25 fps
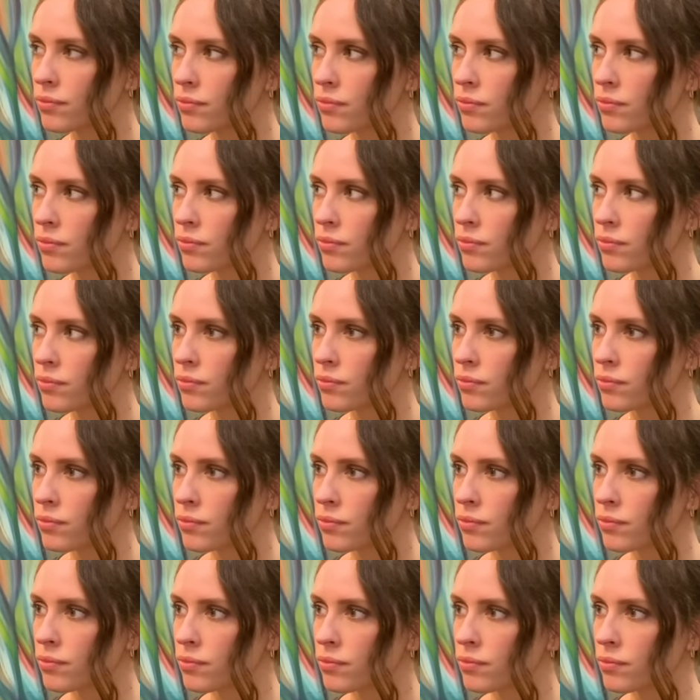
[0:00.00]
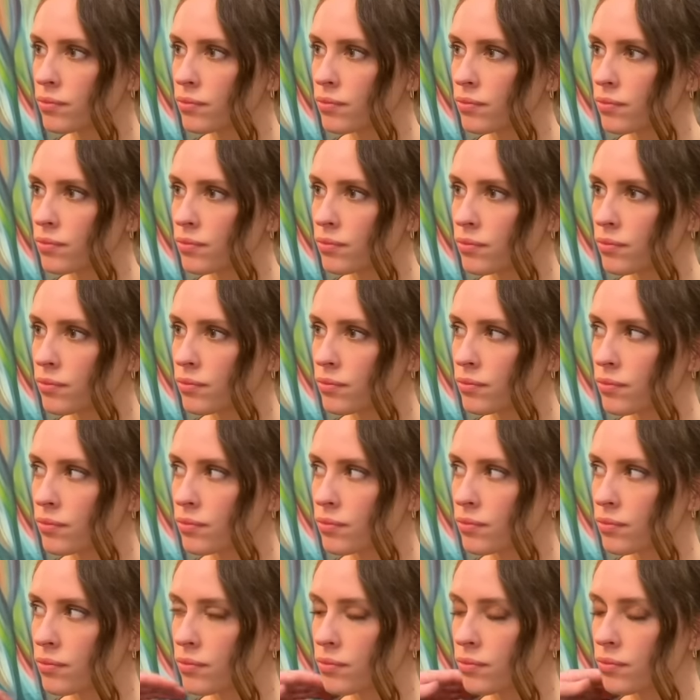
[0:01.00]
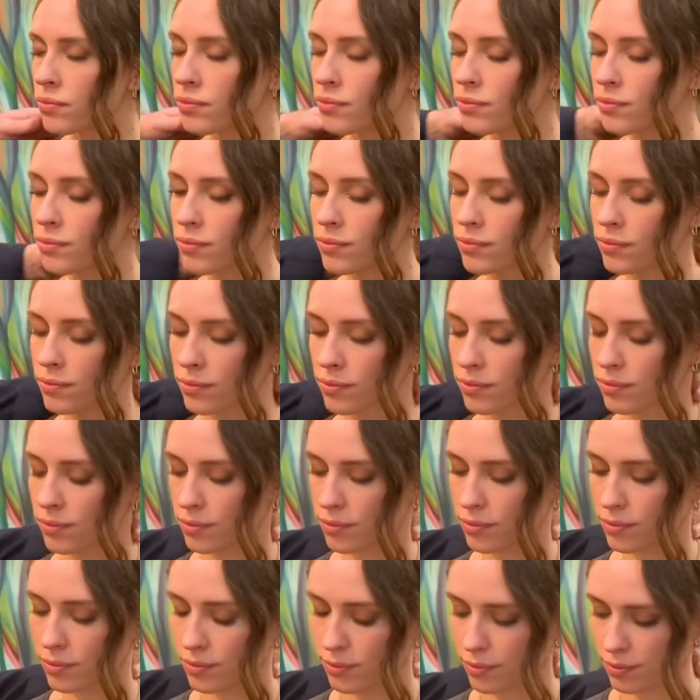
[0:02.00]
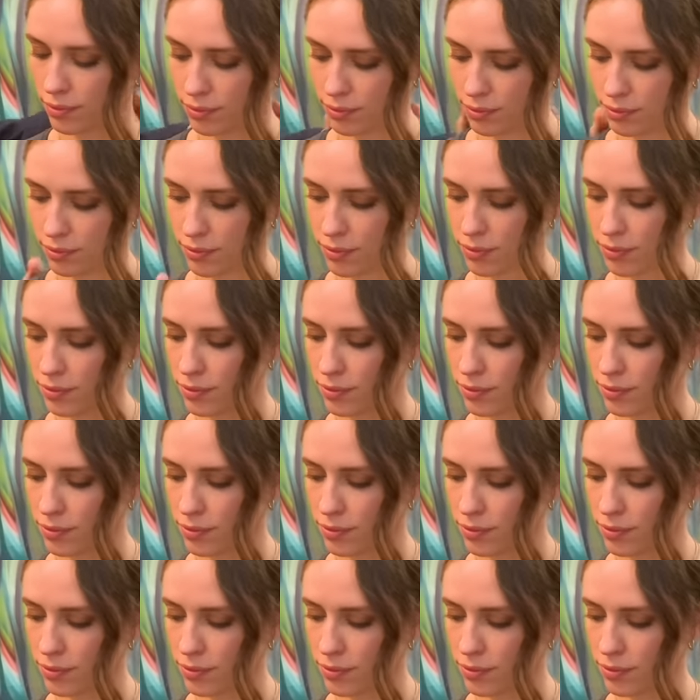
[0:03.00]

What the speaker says: [no speech]